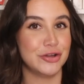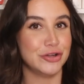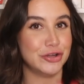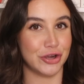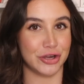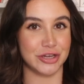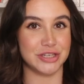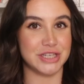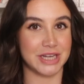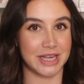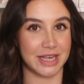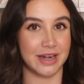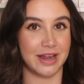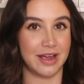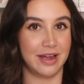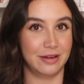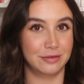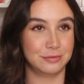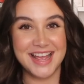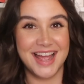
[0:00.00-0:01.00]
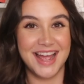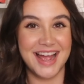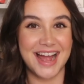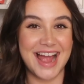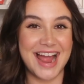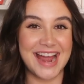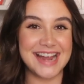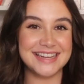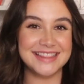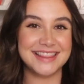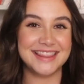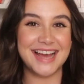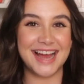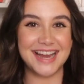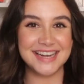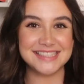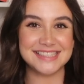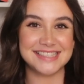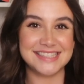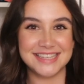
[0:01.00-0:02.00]
Go check it out. And
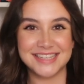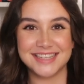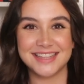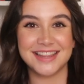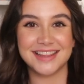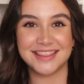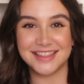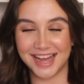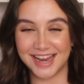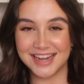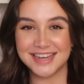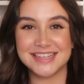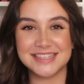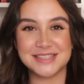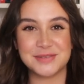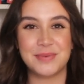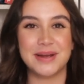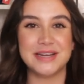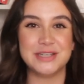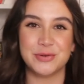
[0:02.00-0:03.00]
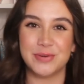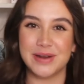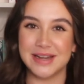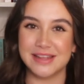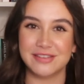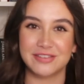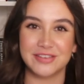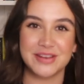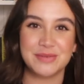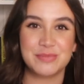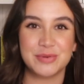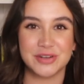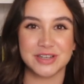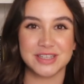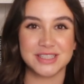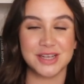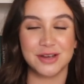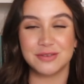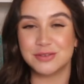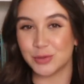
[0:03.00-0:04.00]
that is it. That is my 23
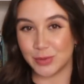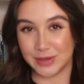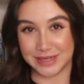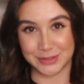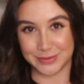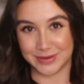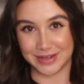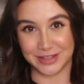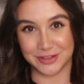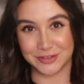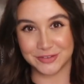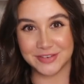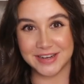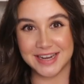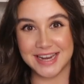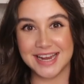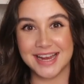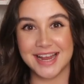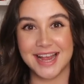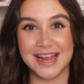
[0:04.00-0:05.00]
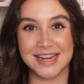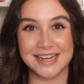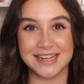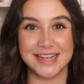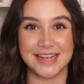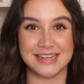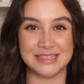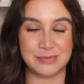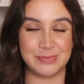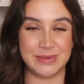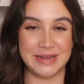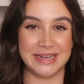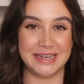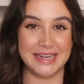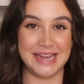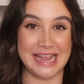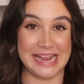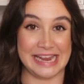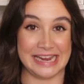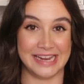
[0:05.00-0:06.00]
books of 2023, and it has
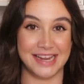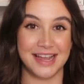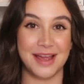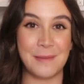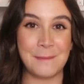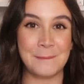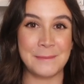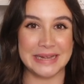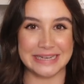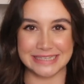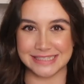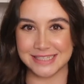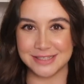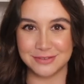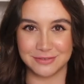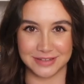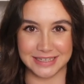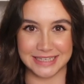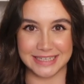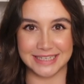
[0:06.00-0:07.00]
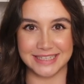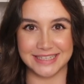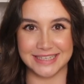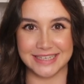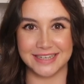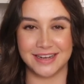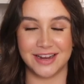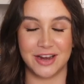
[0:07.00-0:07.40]
been an amazing reading year.